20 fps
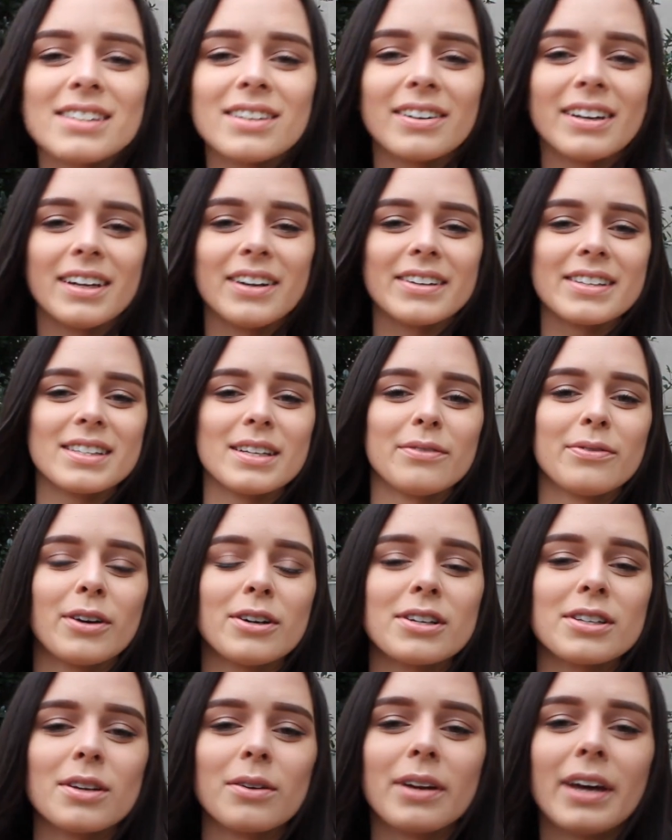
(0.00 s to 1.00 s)
so here's the
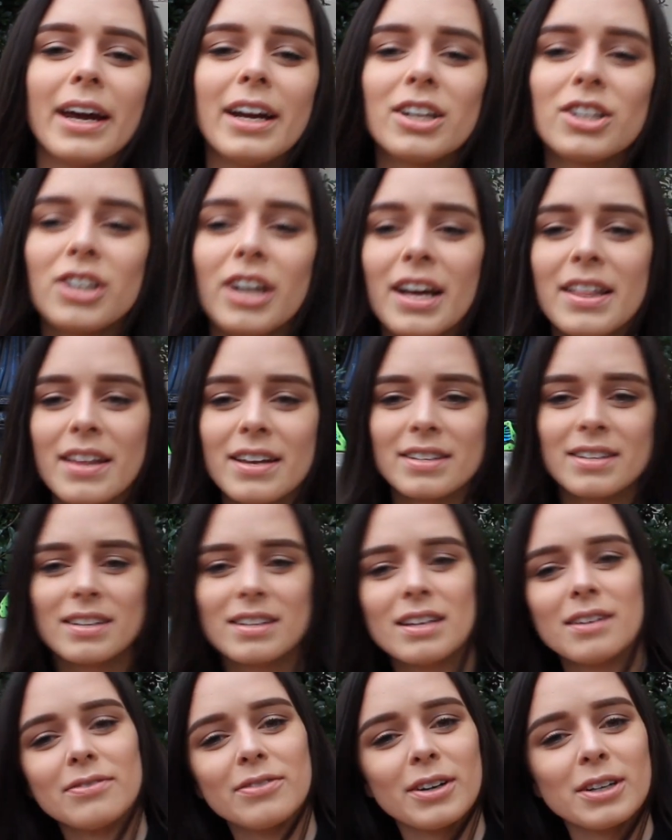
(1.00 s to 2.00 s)
first location. This
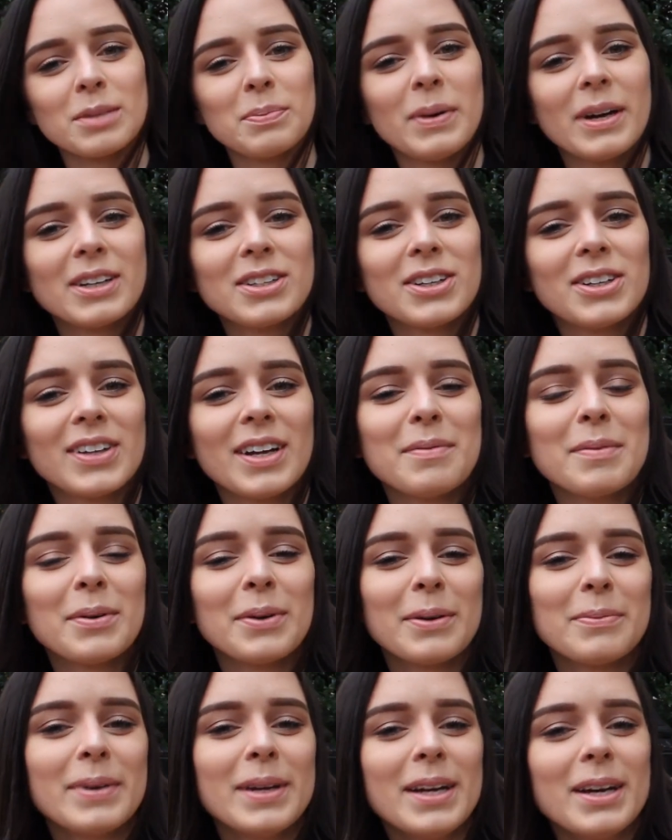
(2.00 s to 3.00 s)
is the first picture that I'm
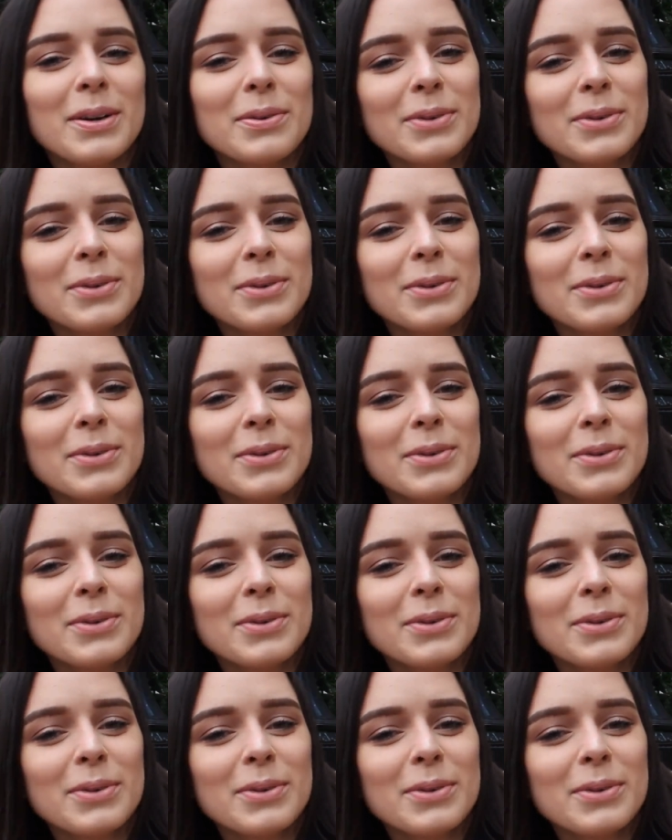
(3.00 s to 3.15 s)
going to be